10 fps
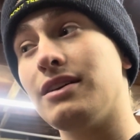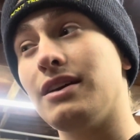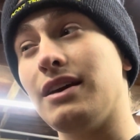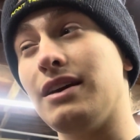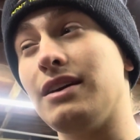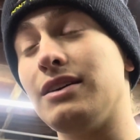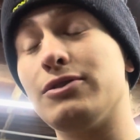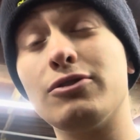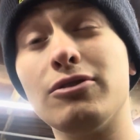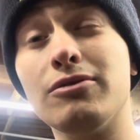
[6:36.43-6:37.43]
a
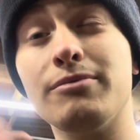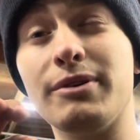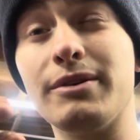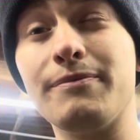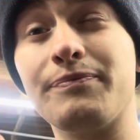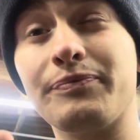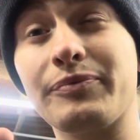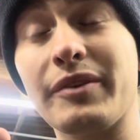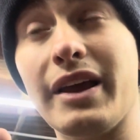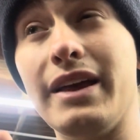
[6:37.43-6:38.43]
drill bit
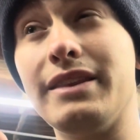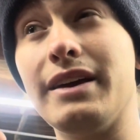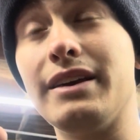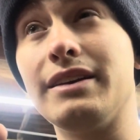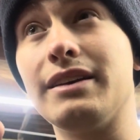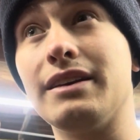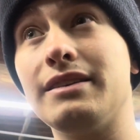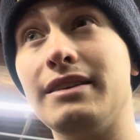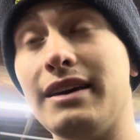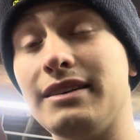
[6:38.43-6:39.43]
and then
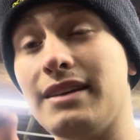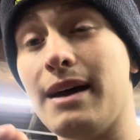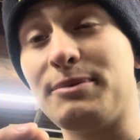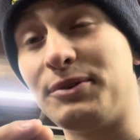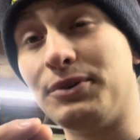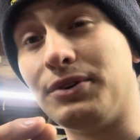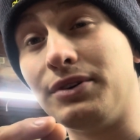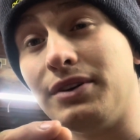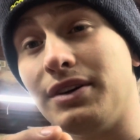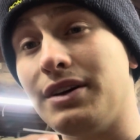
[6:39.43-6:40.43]
they had to tap a hole.
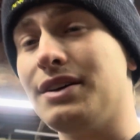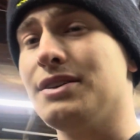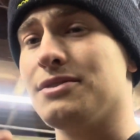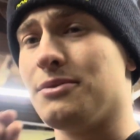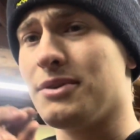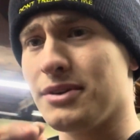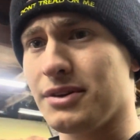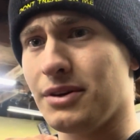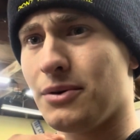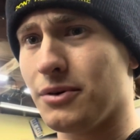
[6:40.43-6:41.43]
So one of
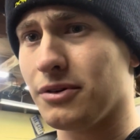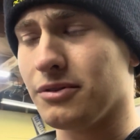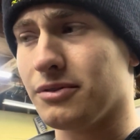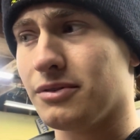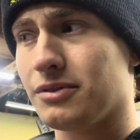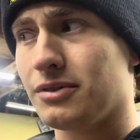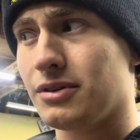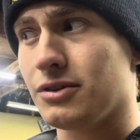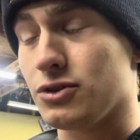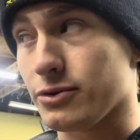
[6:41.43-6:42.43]
the oil
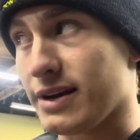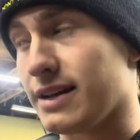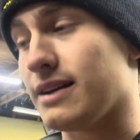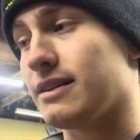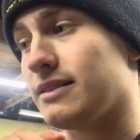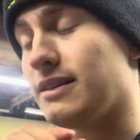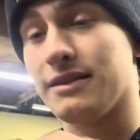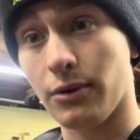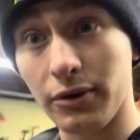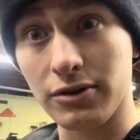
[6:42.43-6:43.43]
drain,
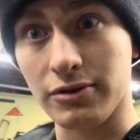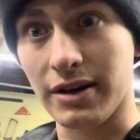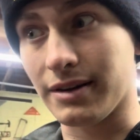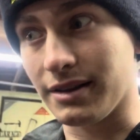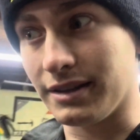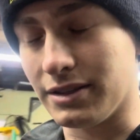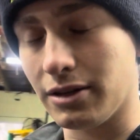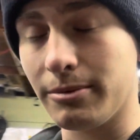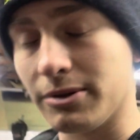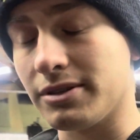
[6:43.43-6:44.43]
the oil drain on the
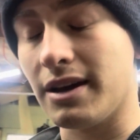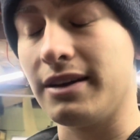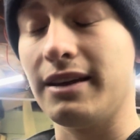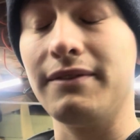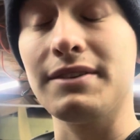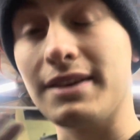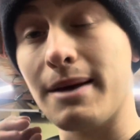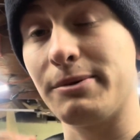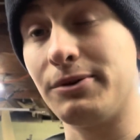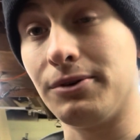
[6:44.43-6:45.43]
turbo side, they have to
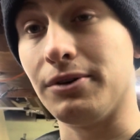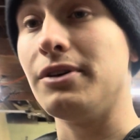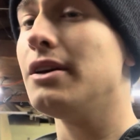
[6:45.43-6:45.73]
tap a hole.